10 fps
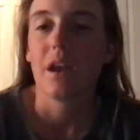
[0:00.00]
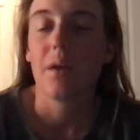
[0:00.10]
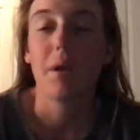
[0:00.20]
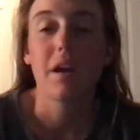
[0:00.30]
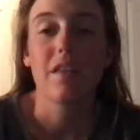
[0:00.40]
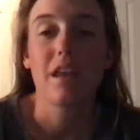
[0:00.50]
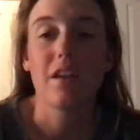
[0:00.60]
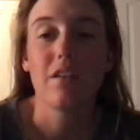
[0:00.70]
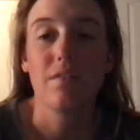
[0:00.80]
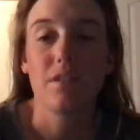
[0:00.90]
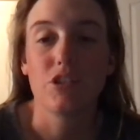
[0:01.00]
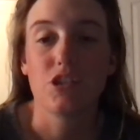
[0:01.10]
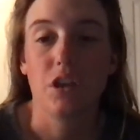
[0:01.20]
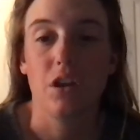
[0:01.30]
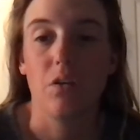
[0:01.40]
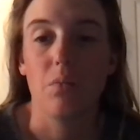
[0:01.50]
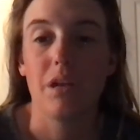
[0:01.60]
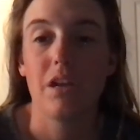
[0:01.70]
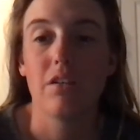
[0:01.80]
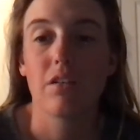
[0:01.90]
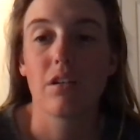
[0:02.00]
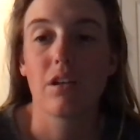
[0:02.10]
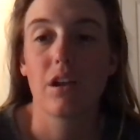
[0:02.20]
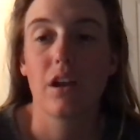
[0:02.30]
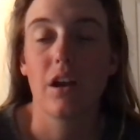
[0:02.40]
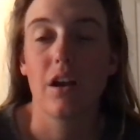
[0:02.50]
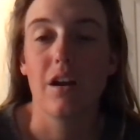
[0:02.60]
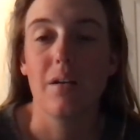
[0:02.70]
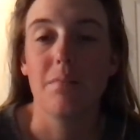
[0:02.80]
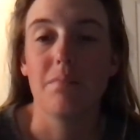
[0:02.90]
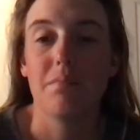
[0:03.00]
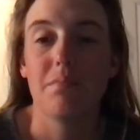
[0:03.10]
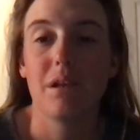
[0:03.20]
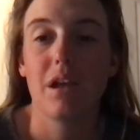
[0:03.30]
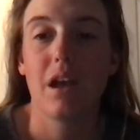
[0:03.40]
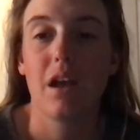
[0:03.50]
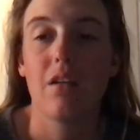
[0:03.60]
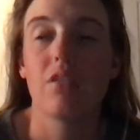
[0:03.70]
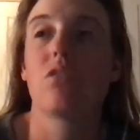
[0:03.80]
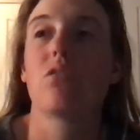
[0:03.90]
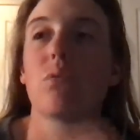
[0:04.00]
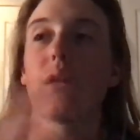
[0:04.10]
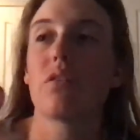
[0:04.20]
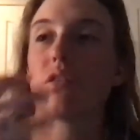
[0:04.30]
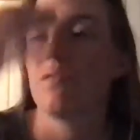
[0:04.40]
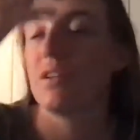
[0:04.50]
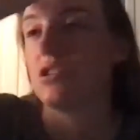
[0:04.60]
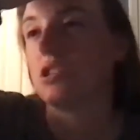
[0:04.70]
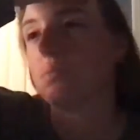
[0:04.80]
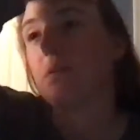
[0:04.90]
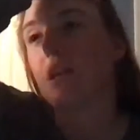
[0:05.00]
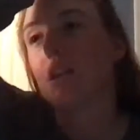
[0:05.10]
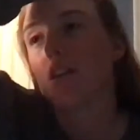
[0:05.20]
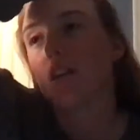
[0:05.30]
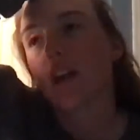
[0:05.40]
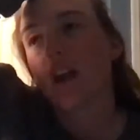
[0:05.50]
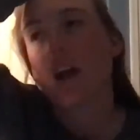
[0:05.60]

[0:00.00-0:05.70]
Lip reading: by the end of the show, Peter, throughout their adventures, Peter